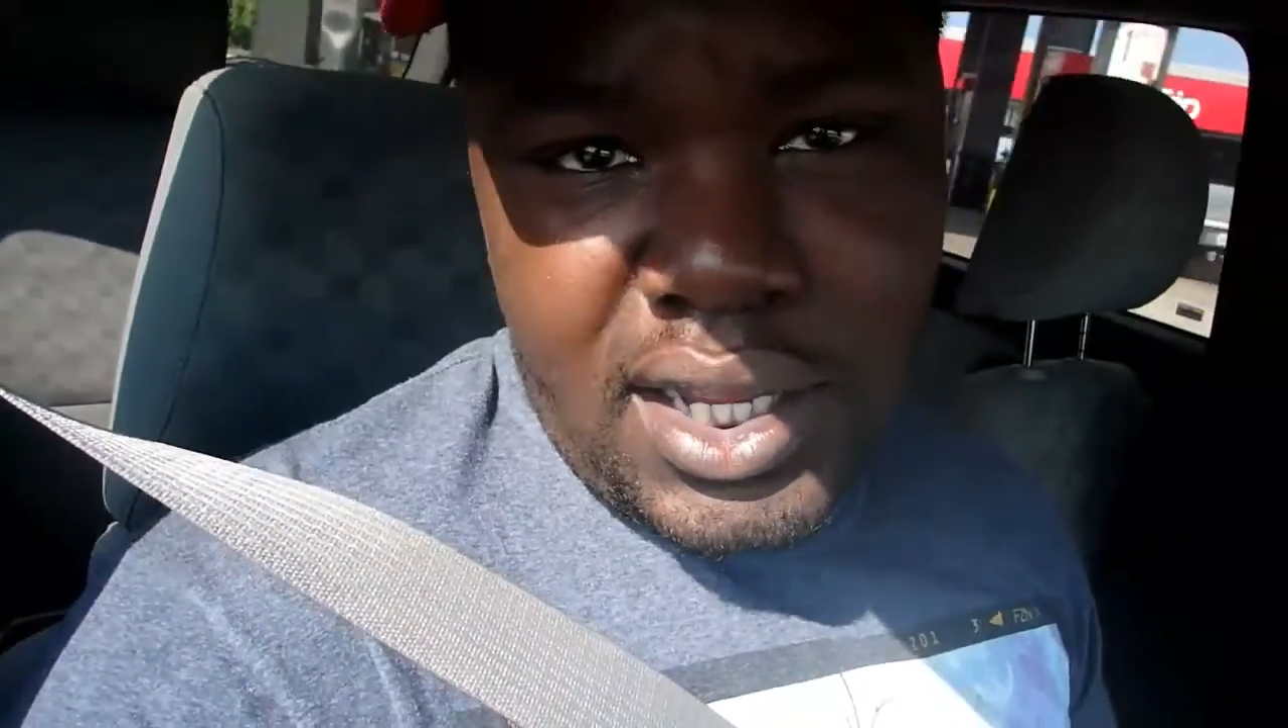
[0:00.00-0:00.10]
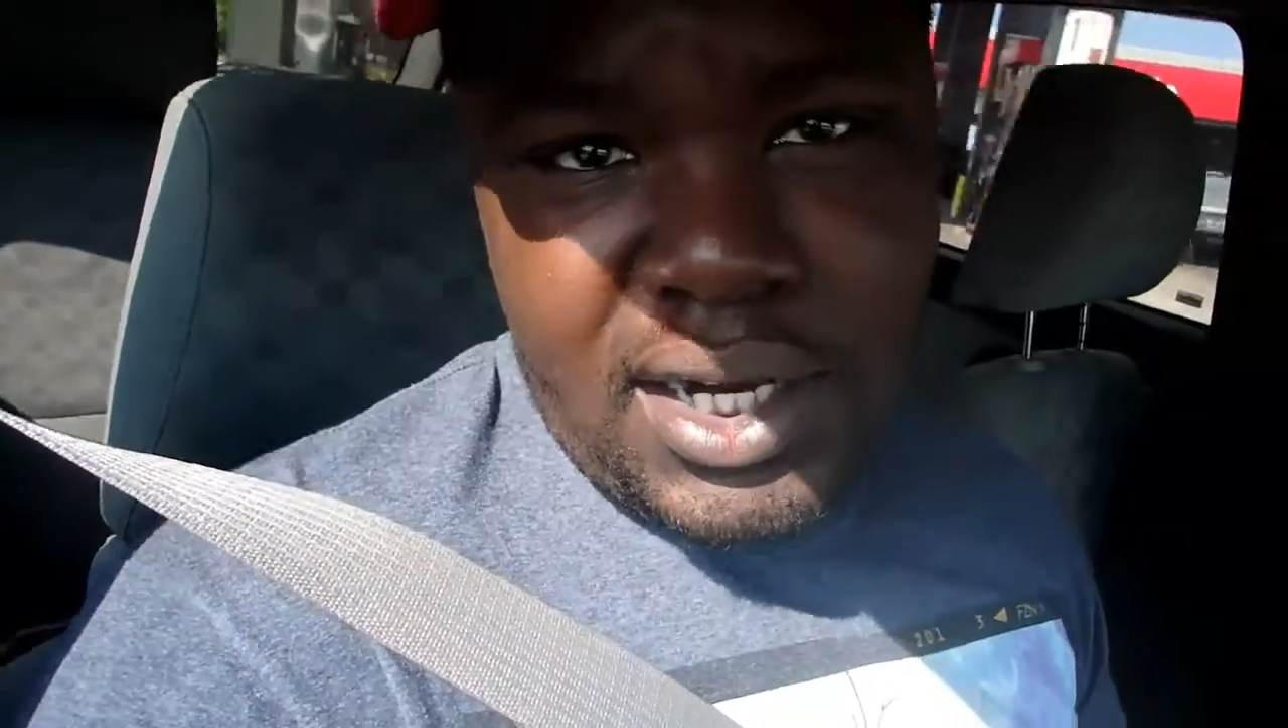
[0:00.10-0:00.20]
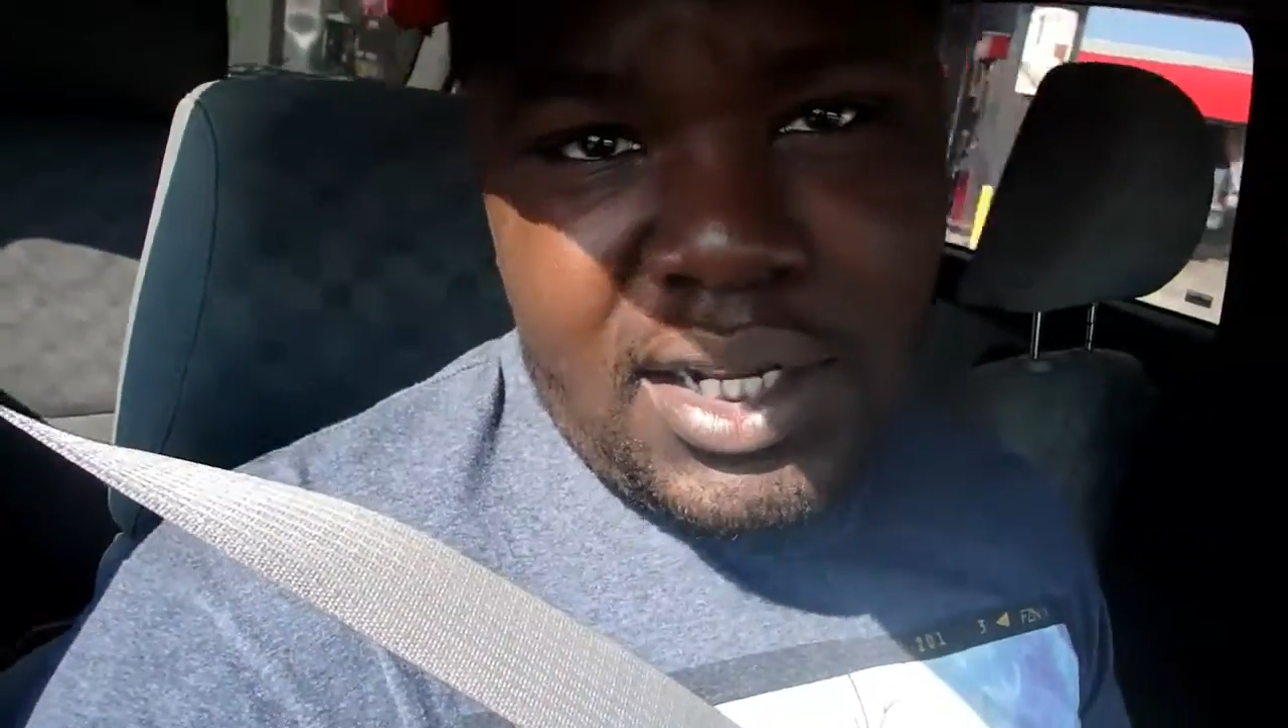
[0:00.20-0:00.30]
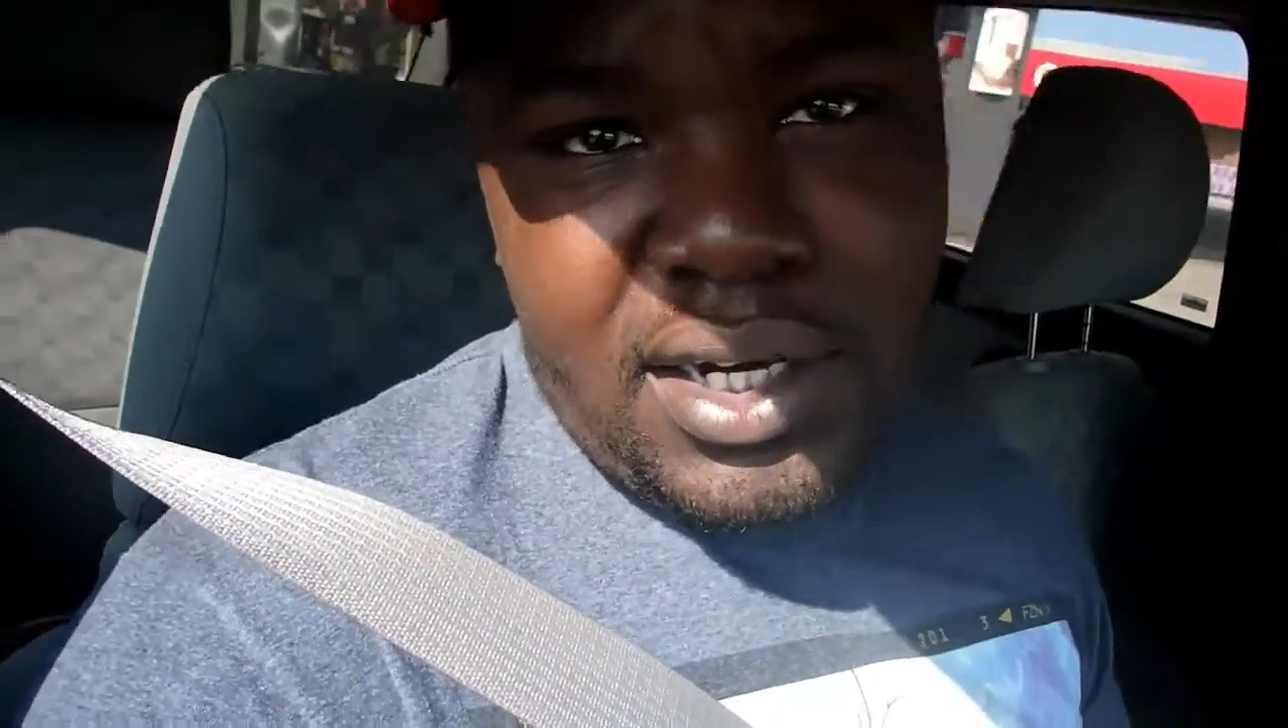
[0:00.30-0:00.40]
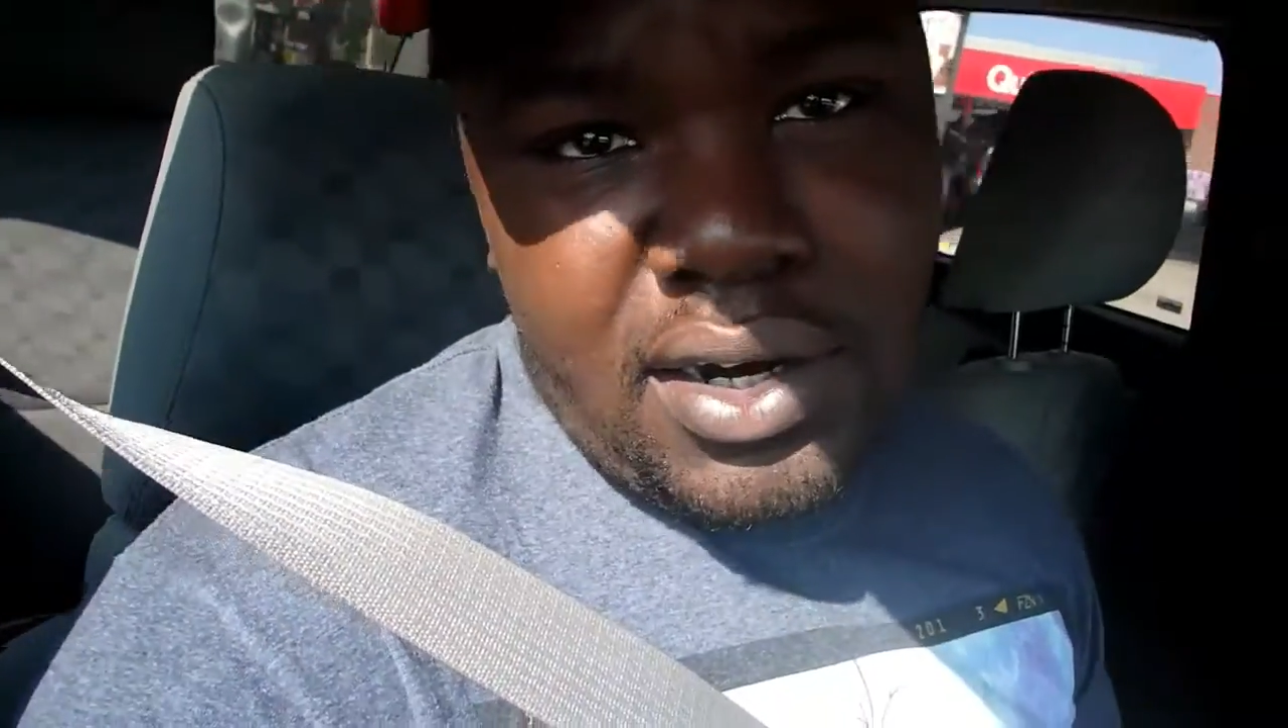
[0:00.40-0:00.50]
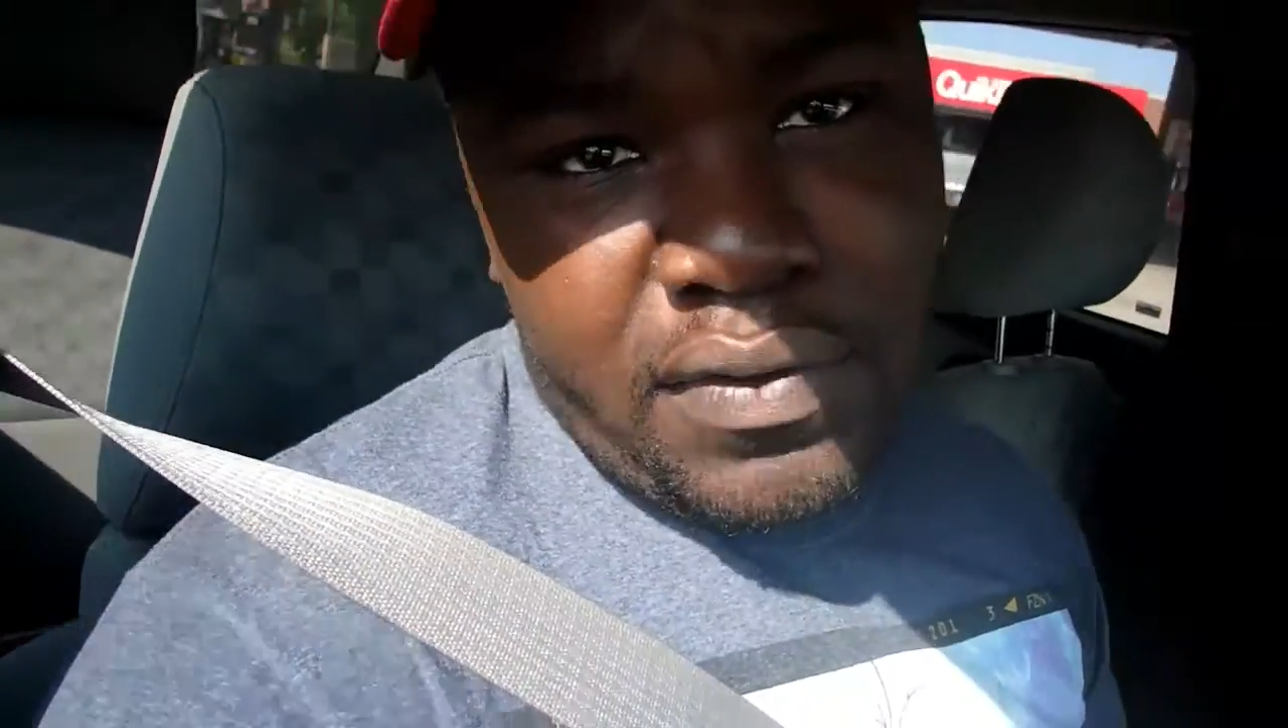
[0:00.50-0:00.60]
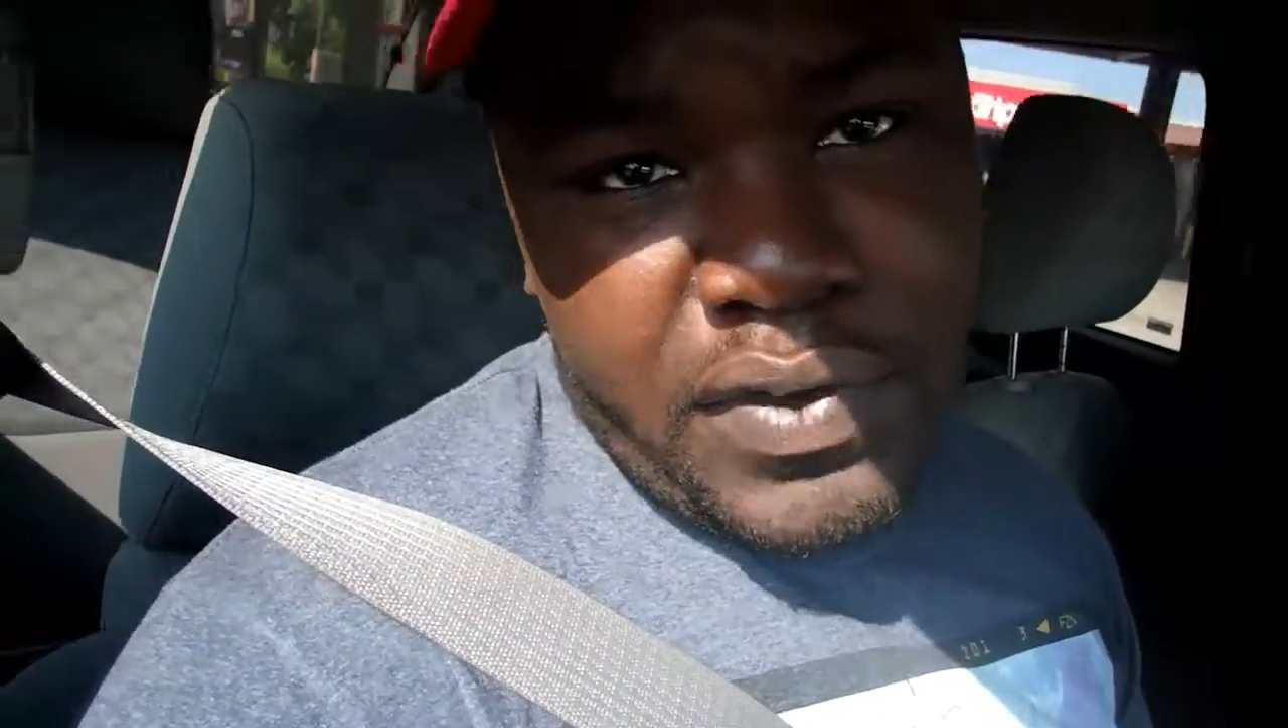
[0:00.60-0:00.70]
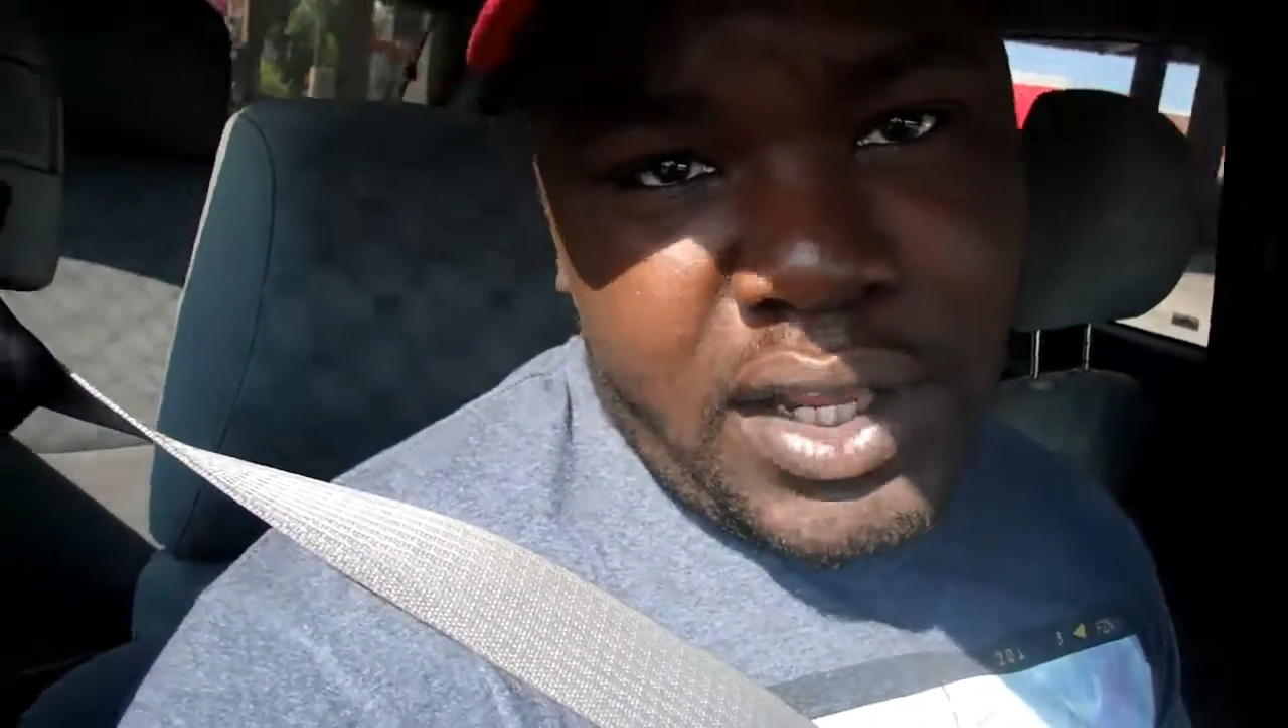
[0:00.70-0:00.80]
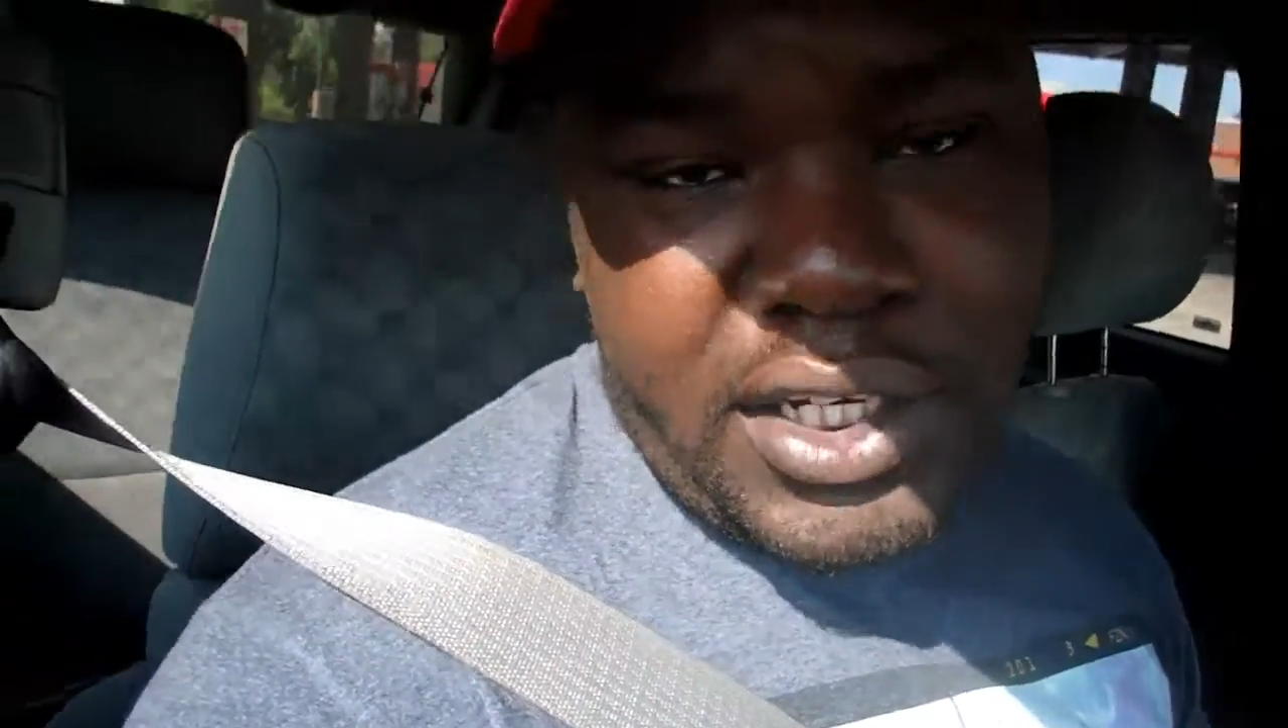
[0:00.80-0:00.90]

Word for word: sided and i don't feel